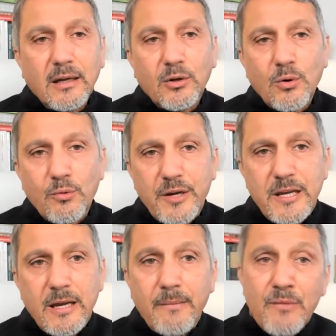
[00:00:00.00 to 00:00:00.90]

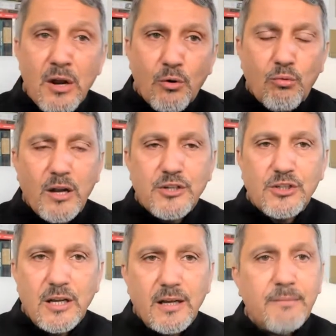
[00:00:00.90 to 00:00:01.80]
Korea,
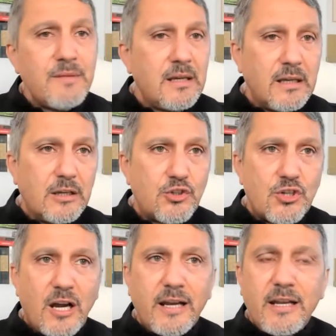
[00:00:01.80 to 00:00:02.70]
Russia,
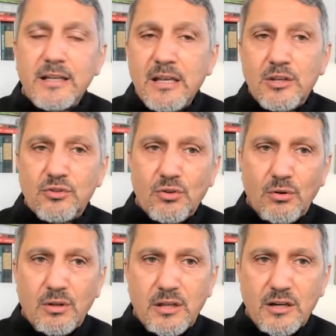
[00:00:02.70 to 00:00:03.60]
China.
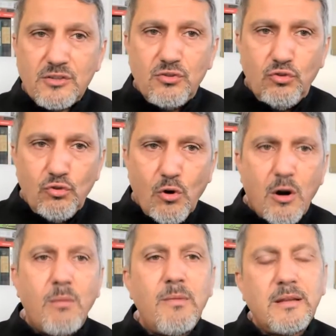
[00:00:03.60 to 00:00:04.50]
So there's
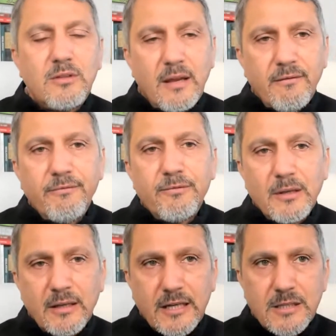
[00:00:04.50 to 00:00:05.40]
normative
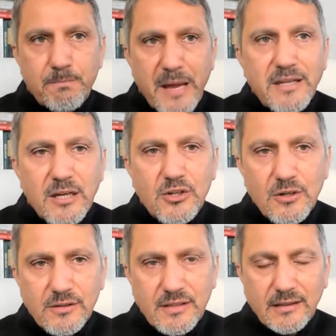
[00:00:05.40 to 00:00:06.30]

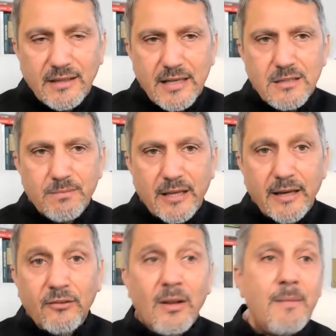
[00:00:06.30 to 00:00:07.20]
expenditures that takes
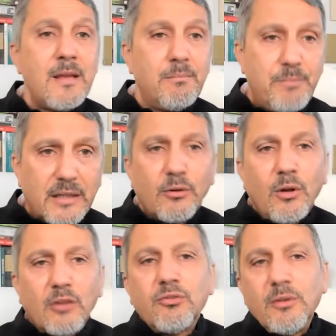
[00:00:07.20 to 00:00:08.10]
place. But
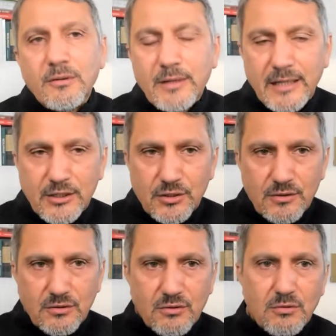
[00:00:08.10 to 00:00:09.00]
also in
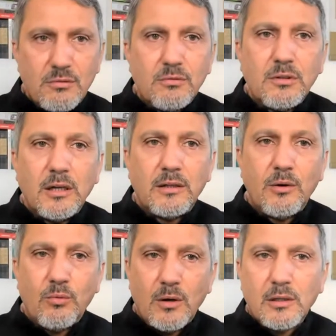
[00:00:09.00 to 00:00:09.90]
relations to
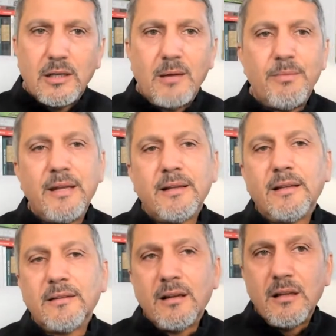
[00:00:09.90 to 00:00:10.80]
the World Cup and Qatar,